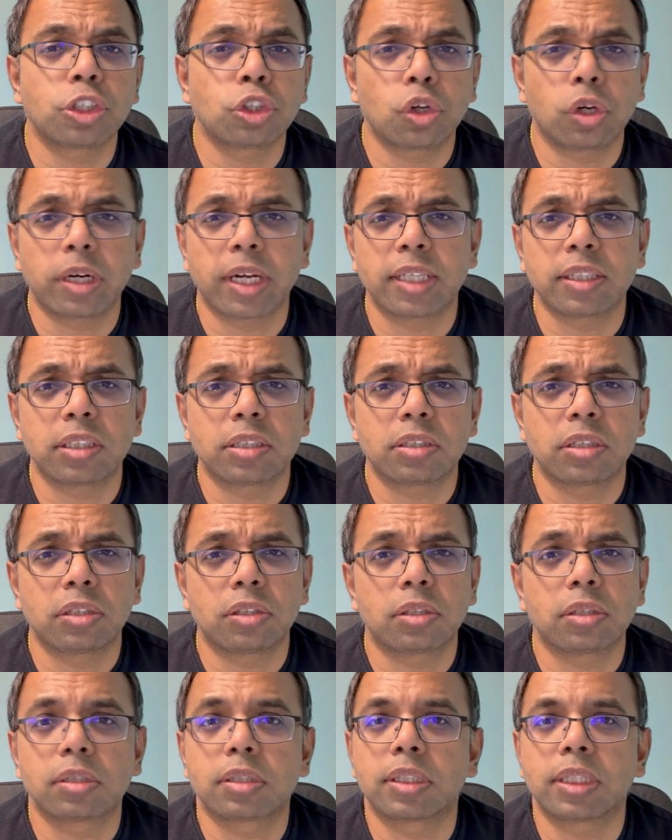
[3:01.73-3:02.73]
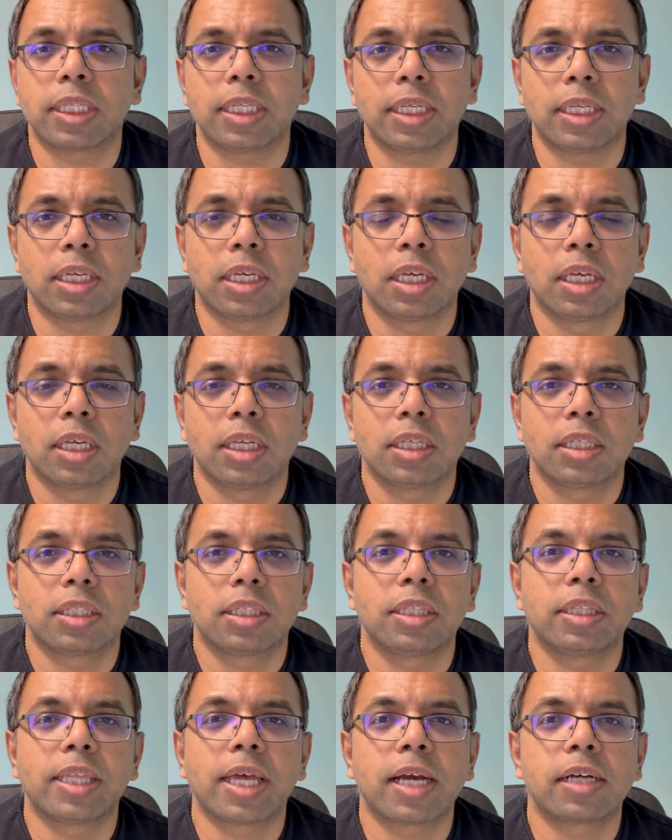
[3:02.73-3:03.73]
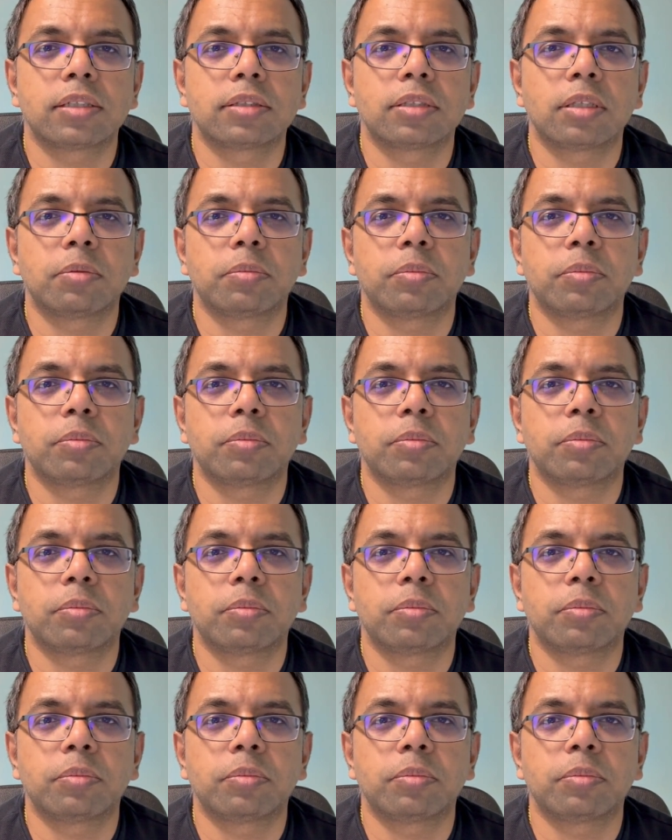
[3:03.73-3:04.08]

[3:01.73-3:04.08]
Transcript: organization you'll see that